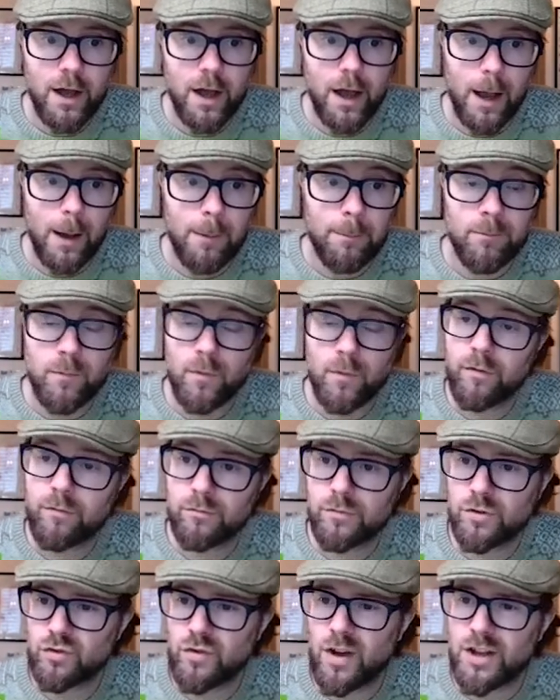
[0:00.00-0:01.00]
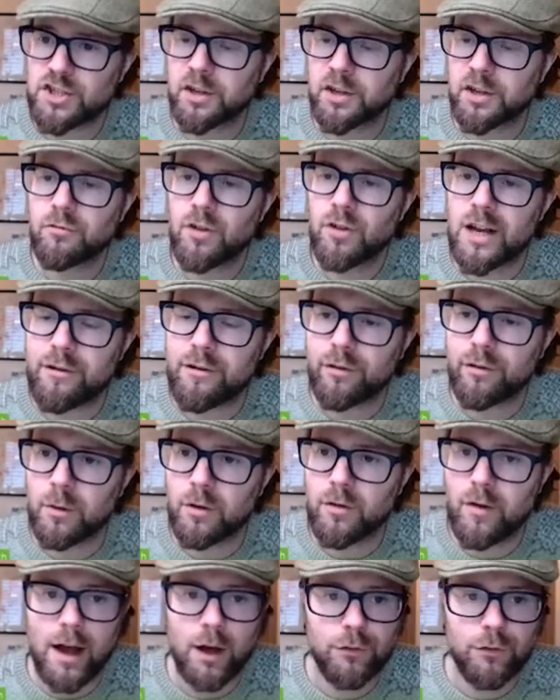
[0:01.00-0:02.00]
um, stretching really from
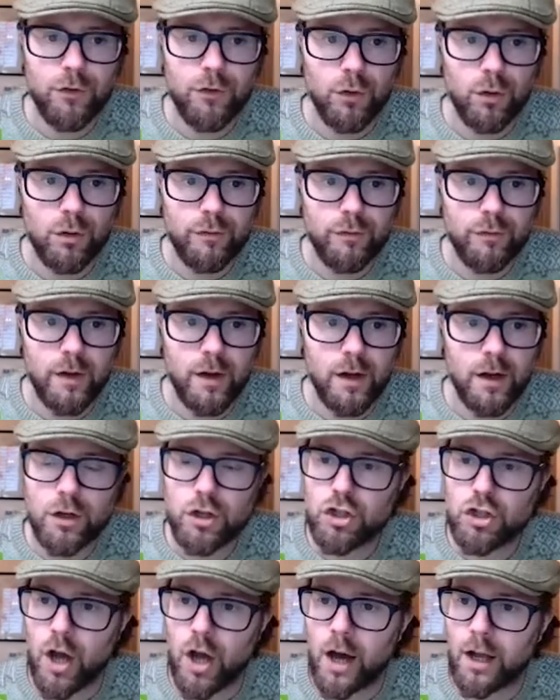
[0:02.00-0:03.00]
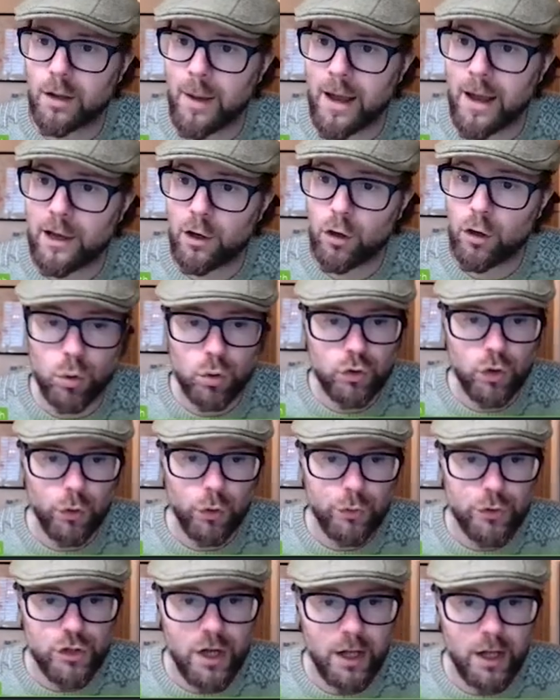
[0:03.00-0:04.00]
around sort of uh, Charlemagne,
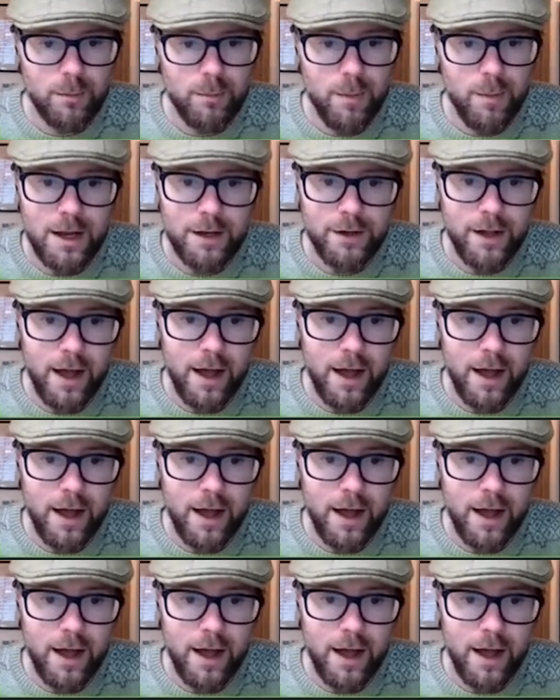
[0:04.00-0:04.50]
Corton-Charlemagne,